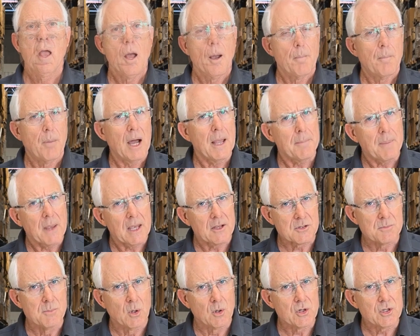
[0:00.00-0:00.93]
Bypass
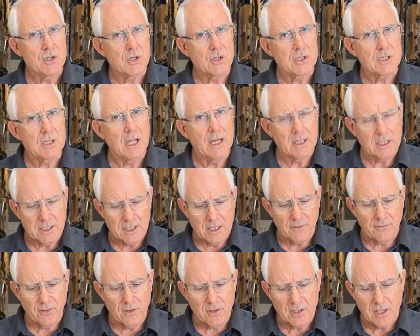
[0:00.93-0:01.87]
motors are slightly
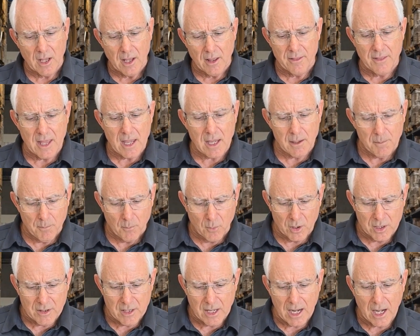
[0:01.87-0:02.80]
different. They bring
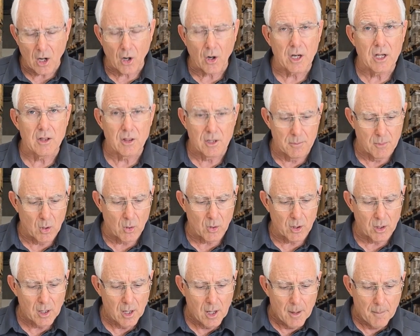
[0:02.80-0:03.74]
the air in the
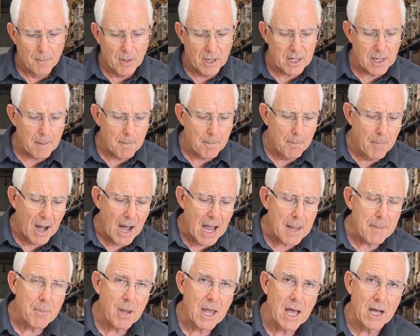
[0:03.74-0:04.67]
motor, but it
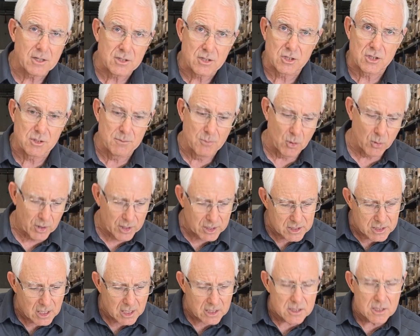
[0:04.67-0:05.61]
bypasses the motor. It
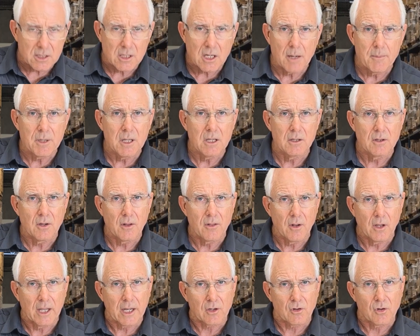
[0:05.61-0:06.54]
doesn't come into the
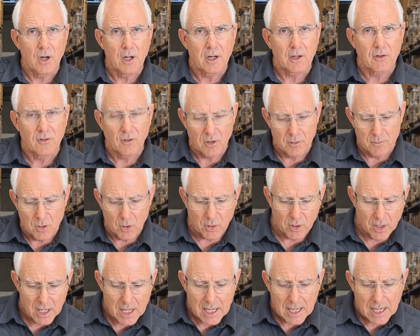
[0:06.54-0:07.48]
electronics of the motor.
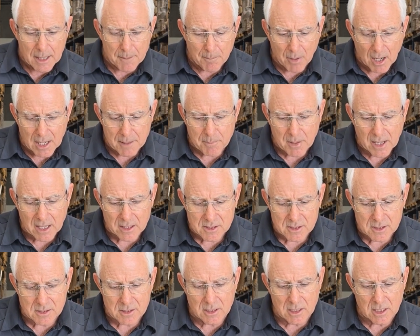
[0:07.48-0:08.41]
It
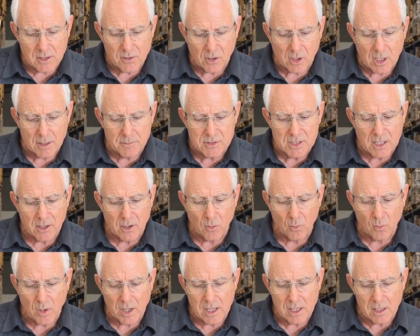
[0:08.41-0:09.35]
bypasses and either comes out a
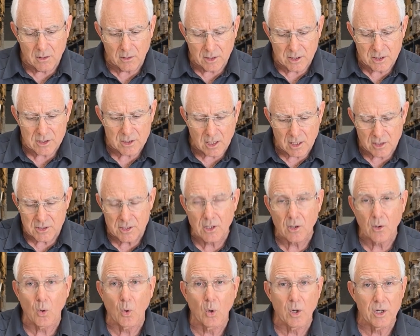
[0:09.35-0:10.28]
radial exhaust here
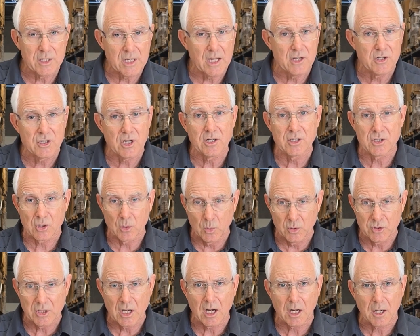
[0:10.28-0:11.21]
or a tangential. We'll
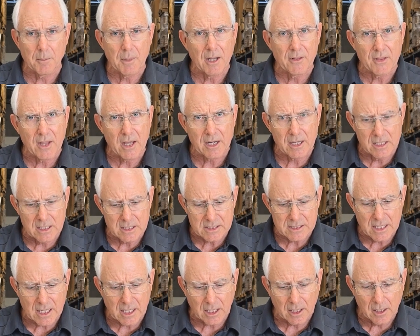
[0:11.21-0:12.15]
talk about that in a
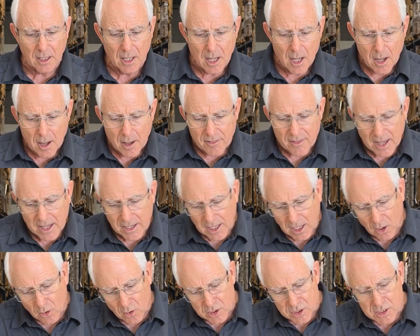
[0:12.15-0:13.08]
second. That
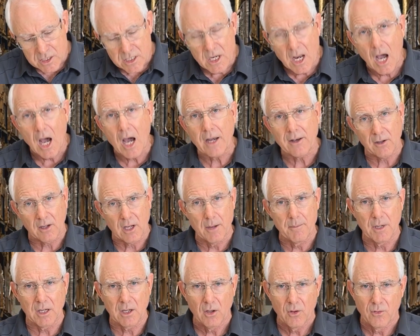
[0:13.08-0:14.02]
air is not
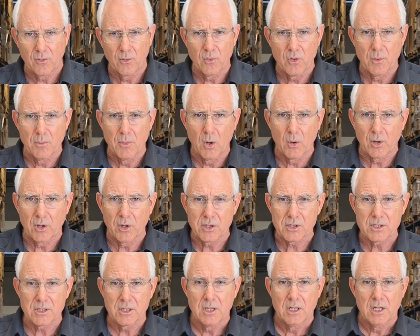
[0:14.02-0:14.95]
coming through the motors.